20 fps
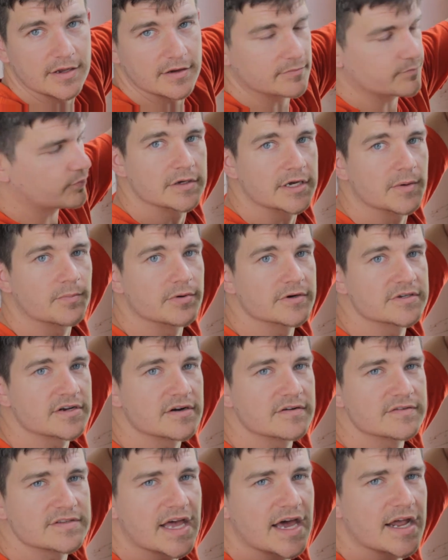it
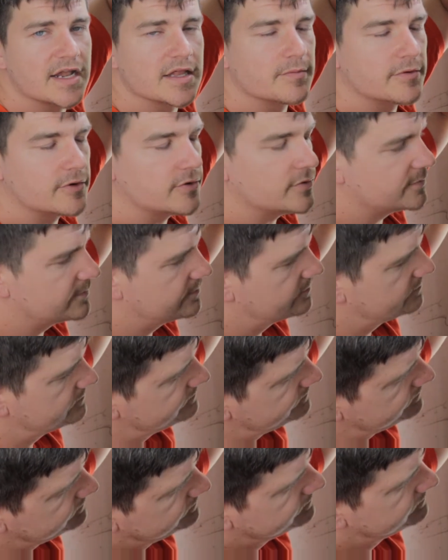preserves the head of the bolt.
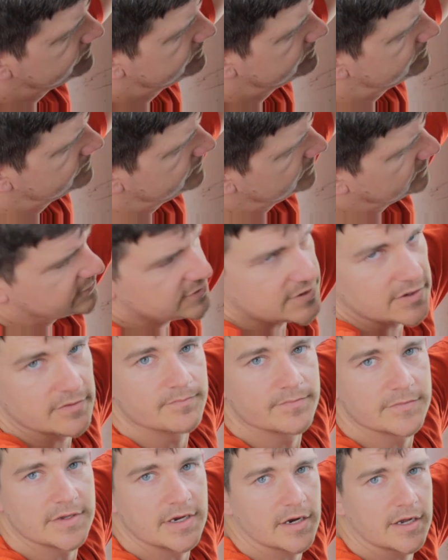So
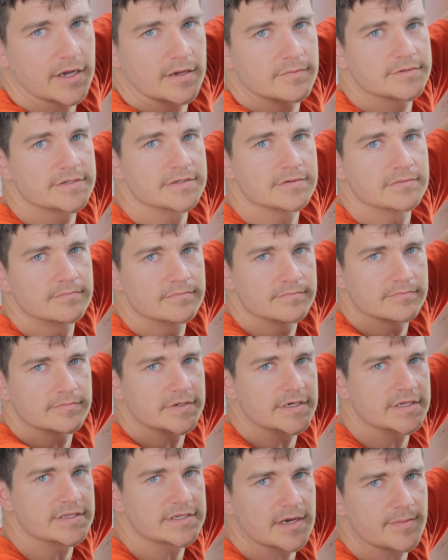here it comes.
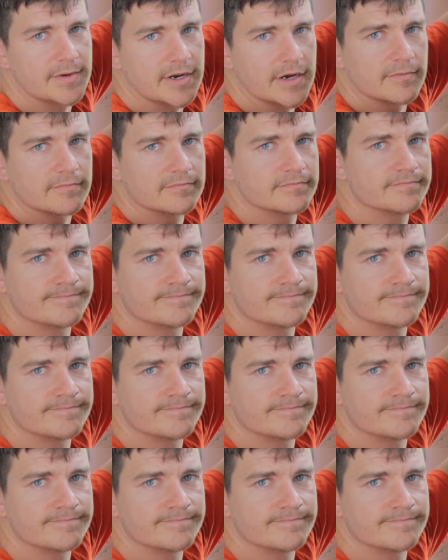It's coming out.